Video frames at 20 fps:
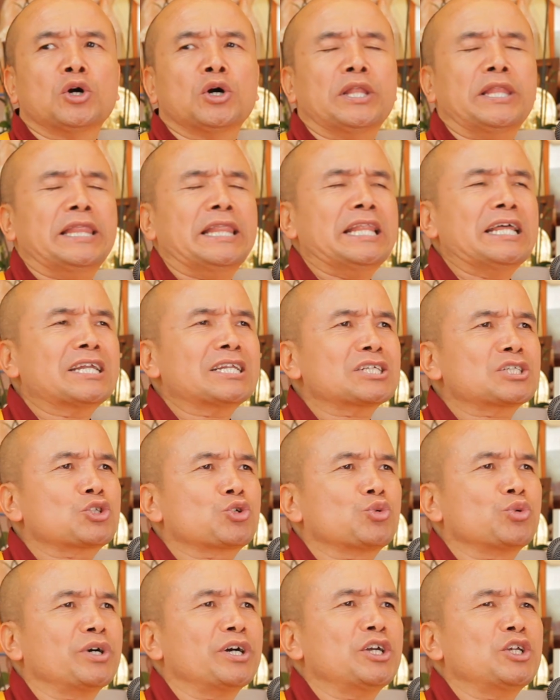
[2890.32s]
Let us
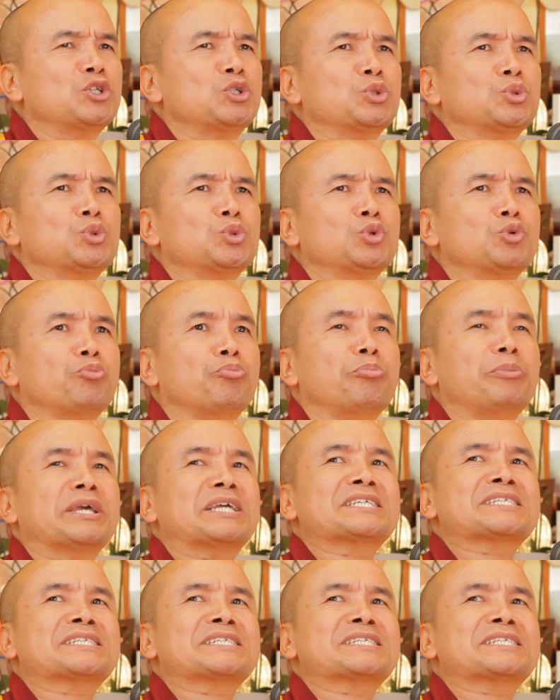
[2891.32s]
try to make